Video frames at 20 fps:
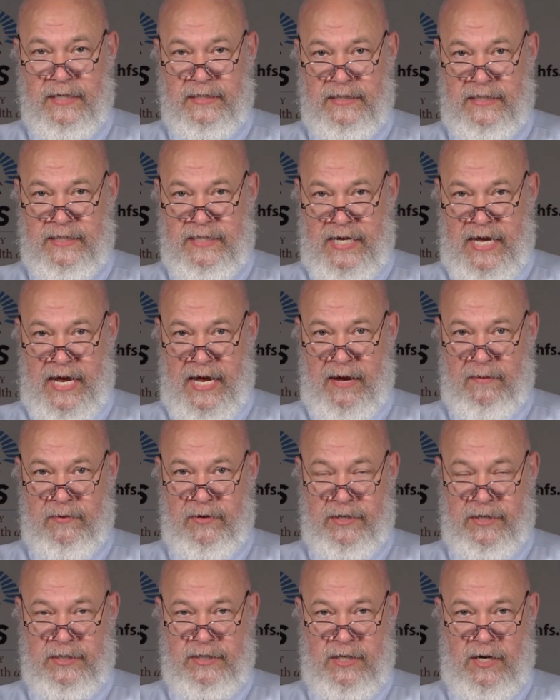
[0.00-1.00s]
Today I'm
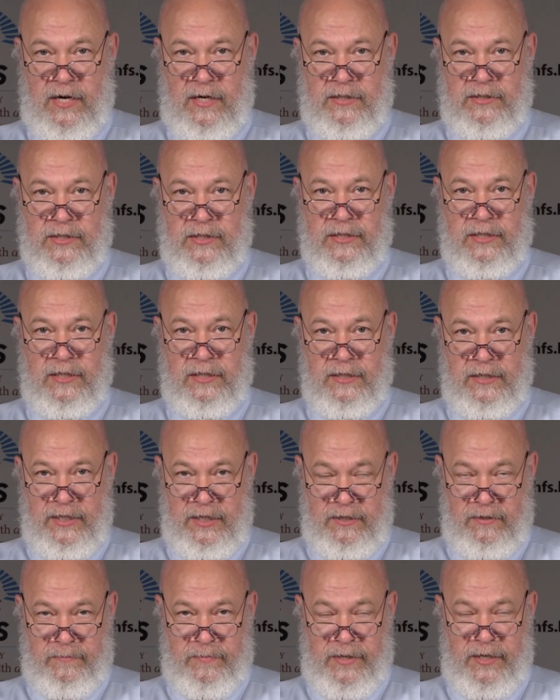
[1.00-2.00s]
going to talk just a
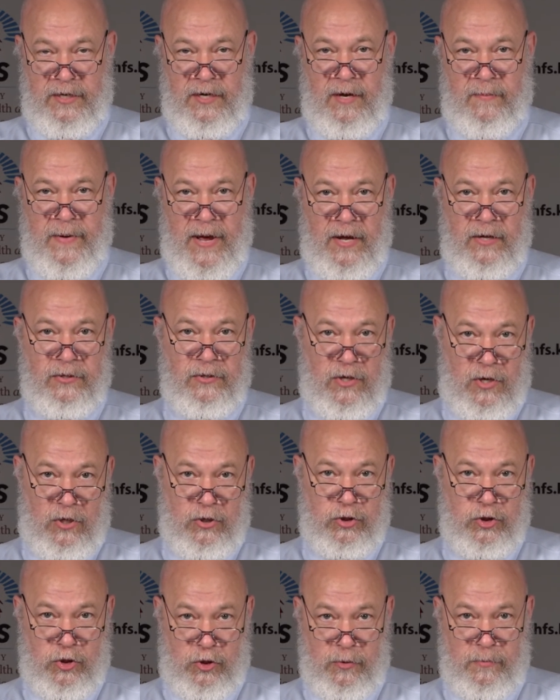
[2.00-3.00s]
little bit about
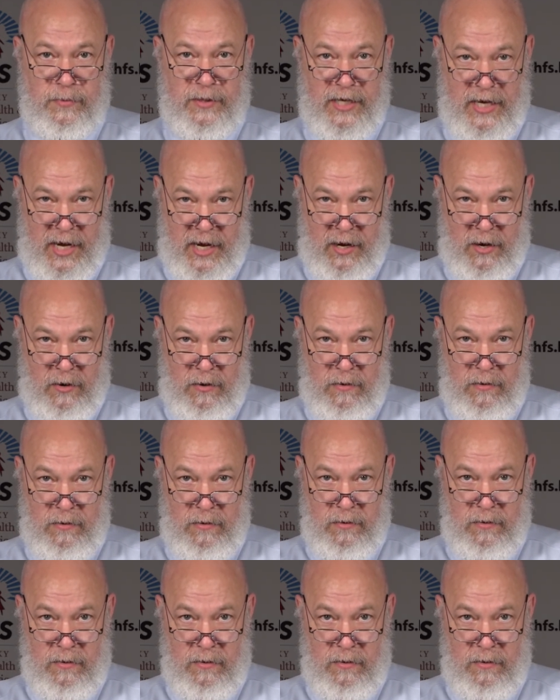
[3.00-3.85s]
long-term care.